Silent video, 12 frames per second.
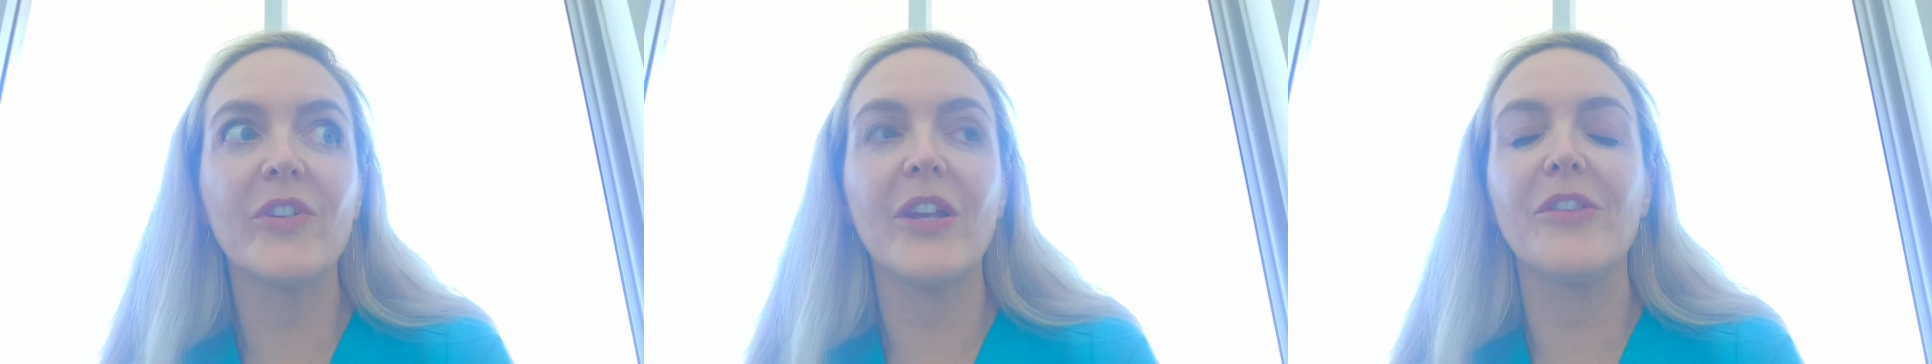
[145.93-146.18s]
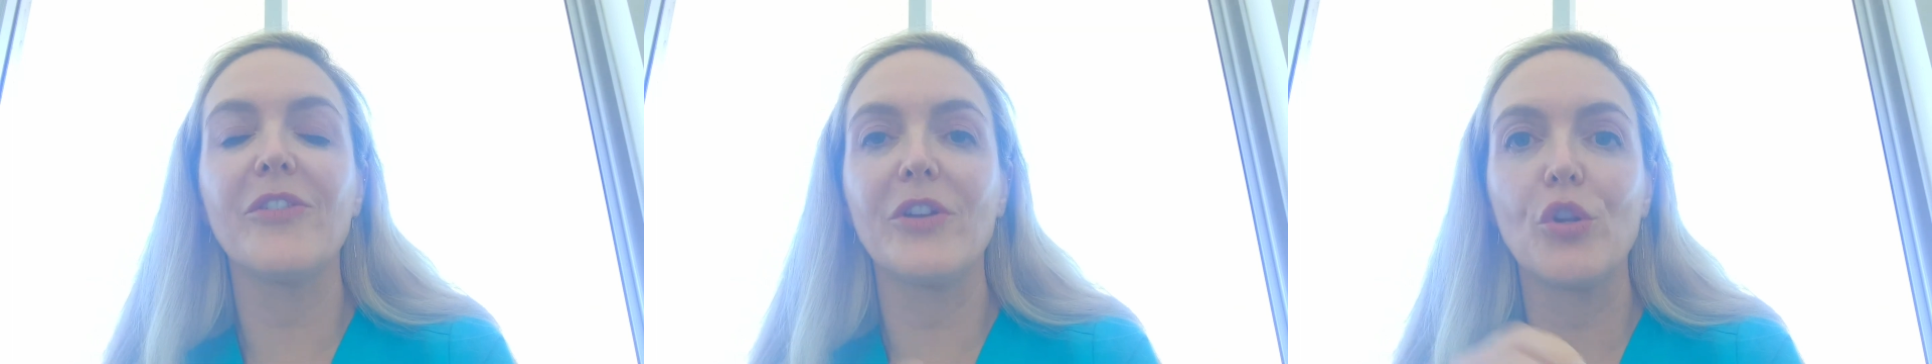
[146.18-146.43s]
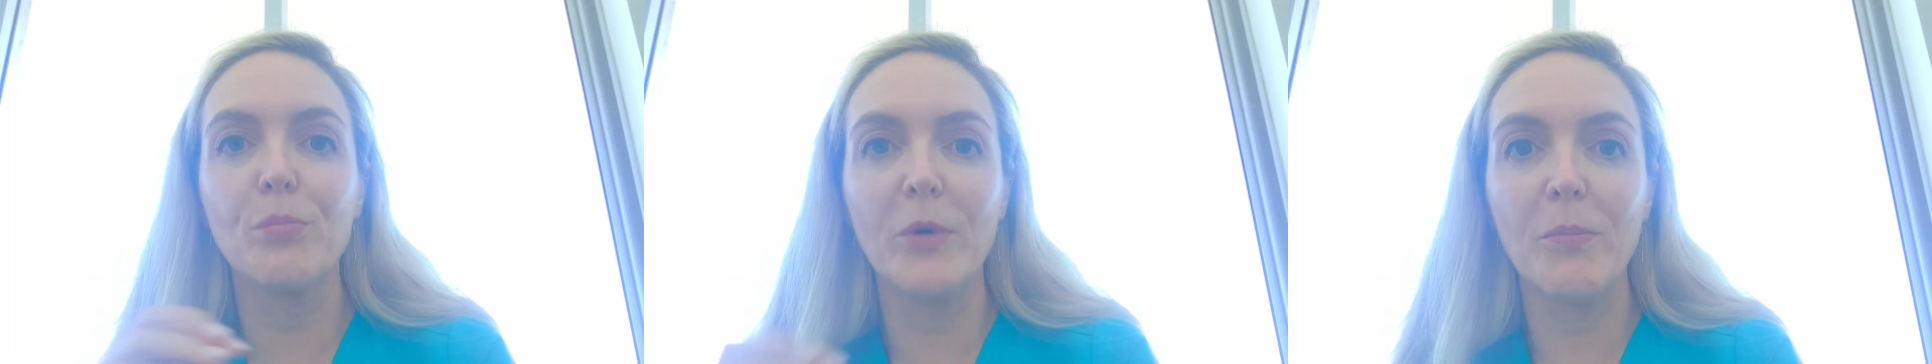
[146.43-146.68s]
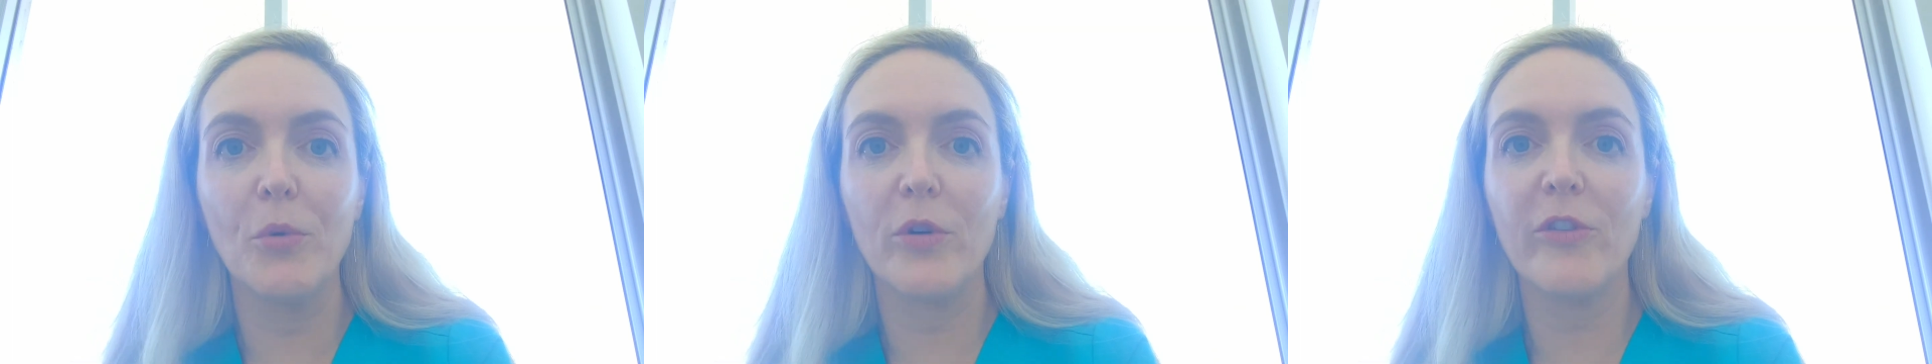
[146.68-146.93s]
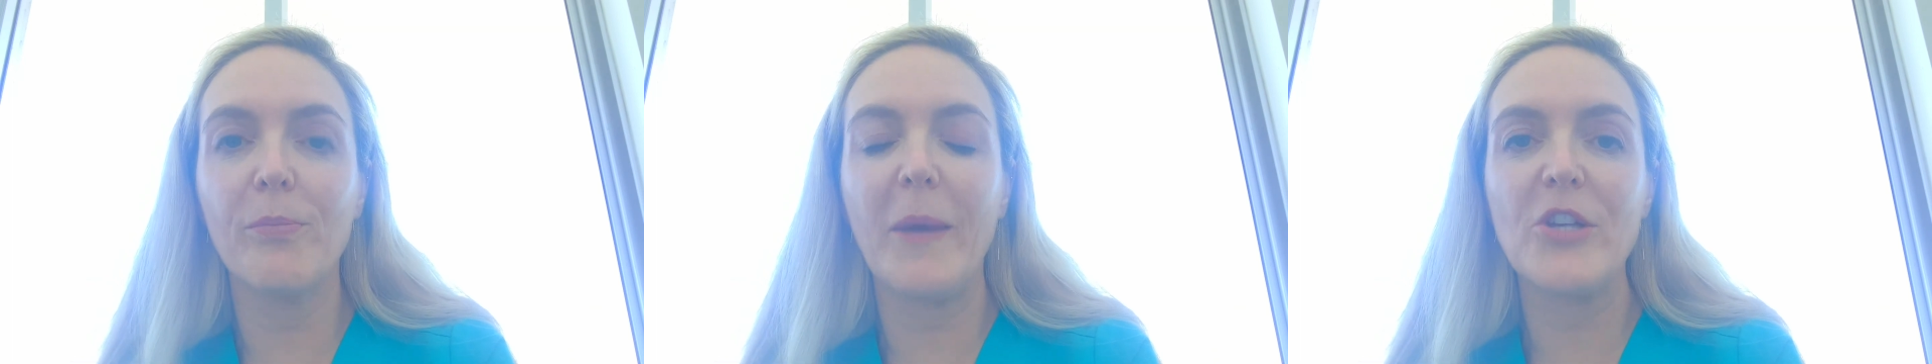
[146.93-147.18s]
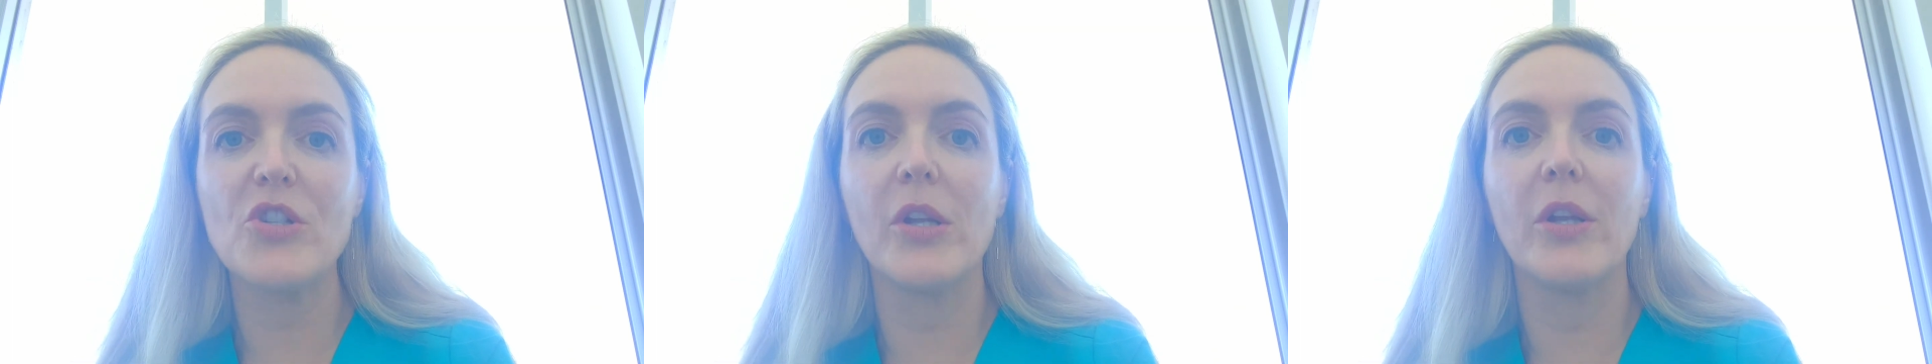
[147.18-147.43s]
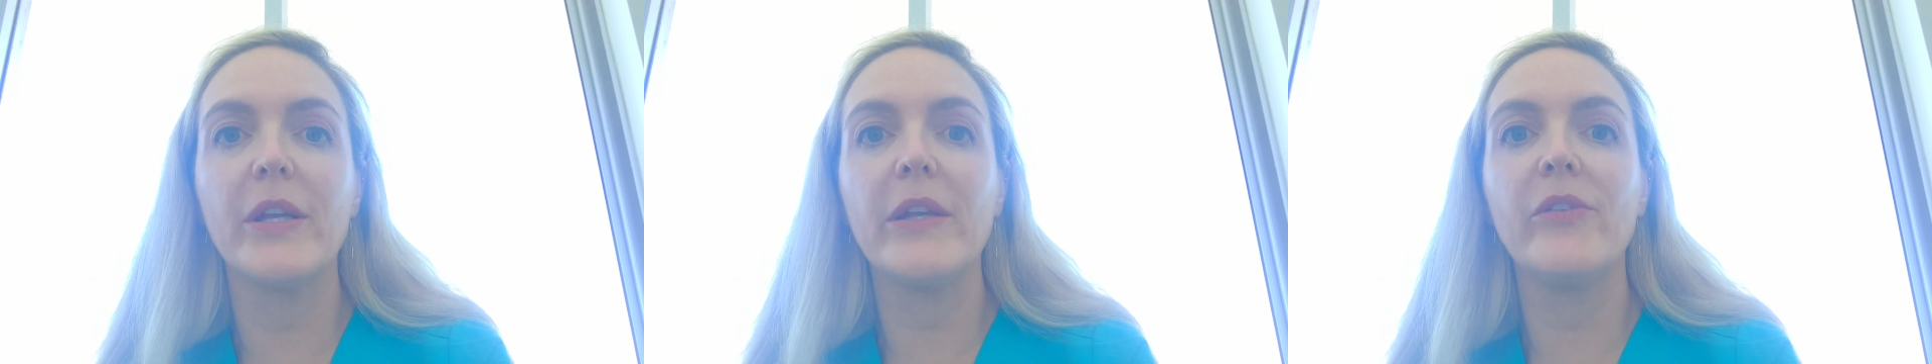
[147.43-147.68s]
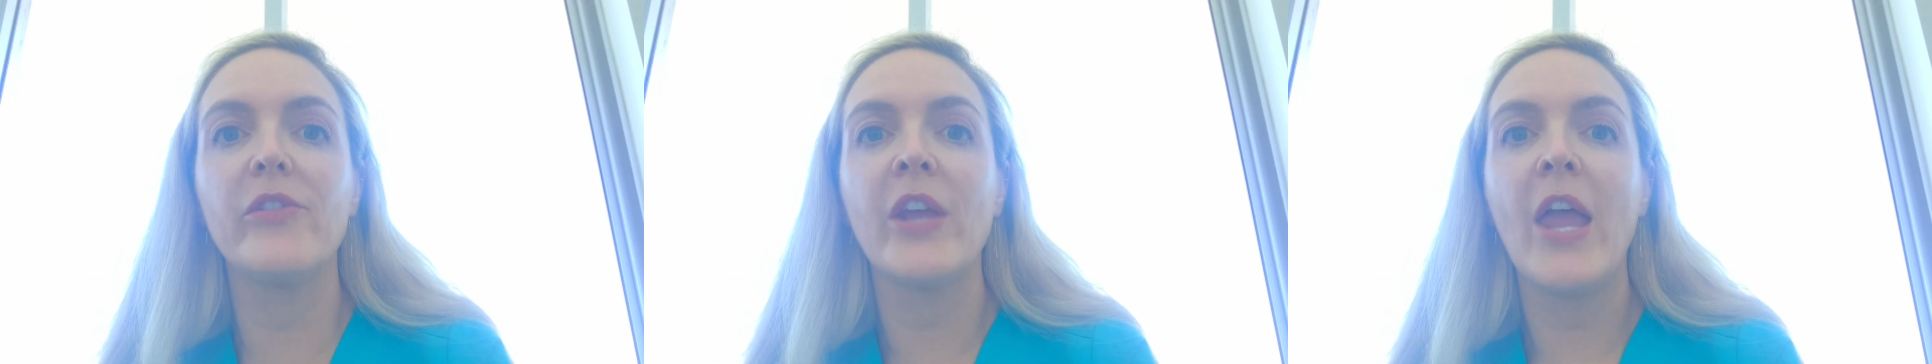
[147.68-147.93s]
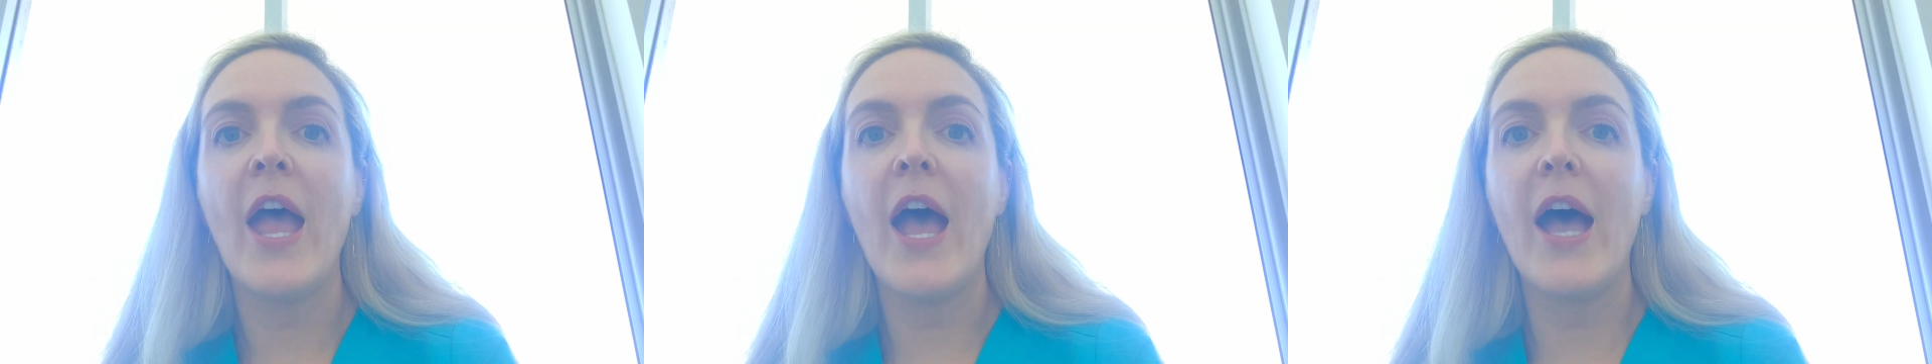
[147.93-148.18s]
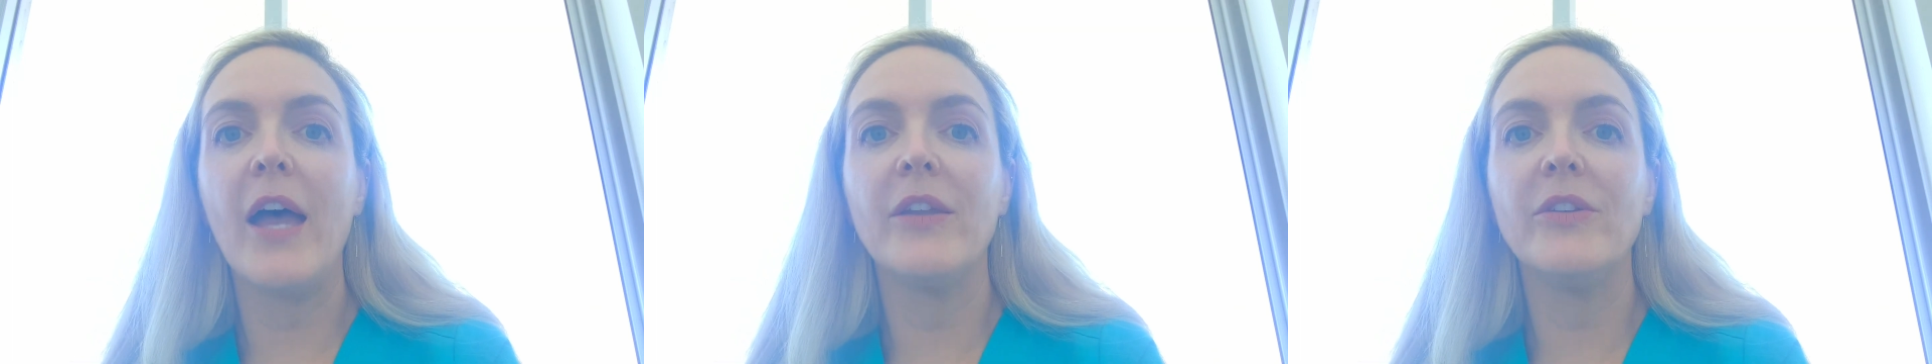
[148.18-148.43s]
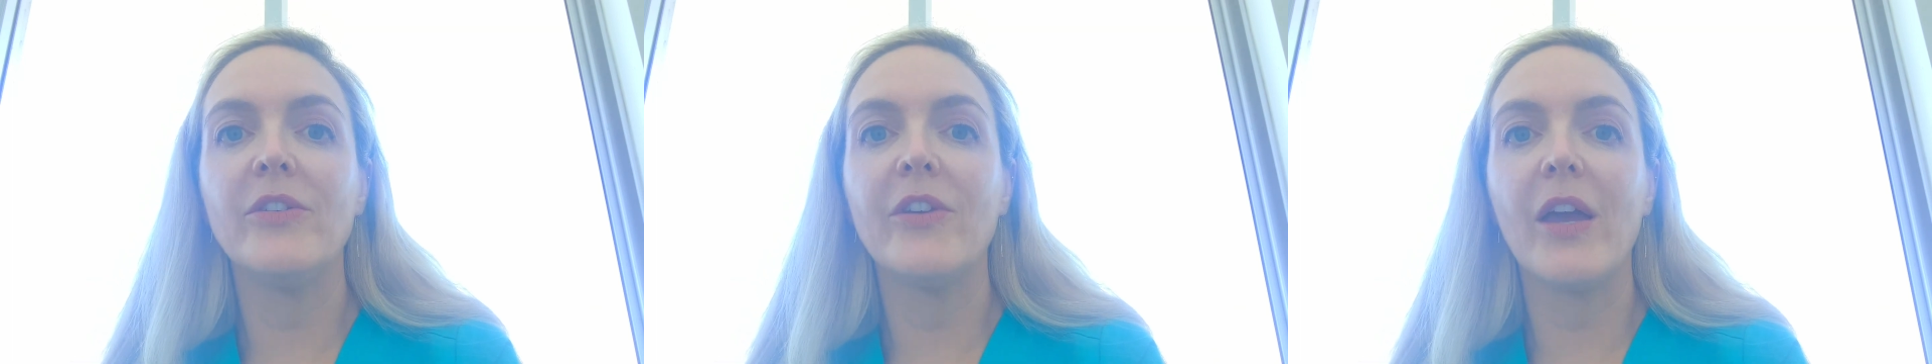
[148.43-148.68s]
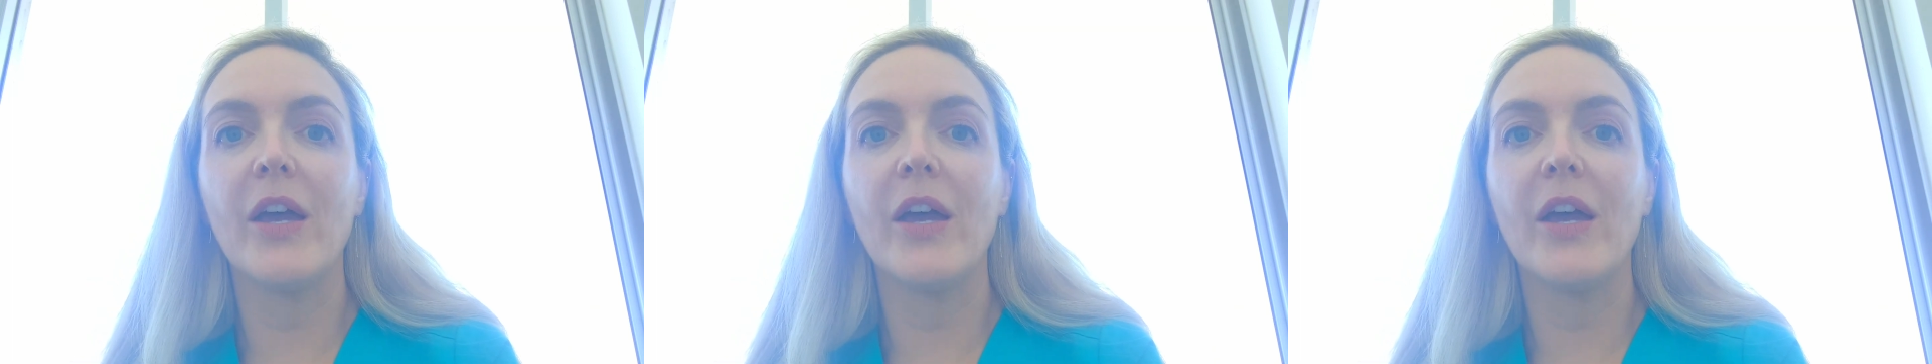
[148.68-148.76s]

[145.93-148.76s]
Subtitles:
it's a little bit more specialized, and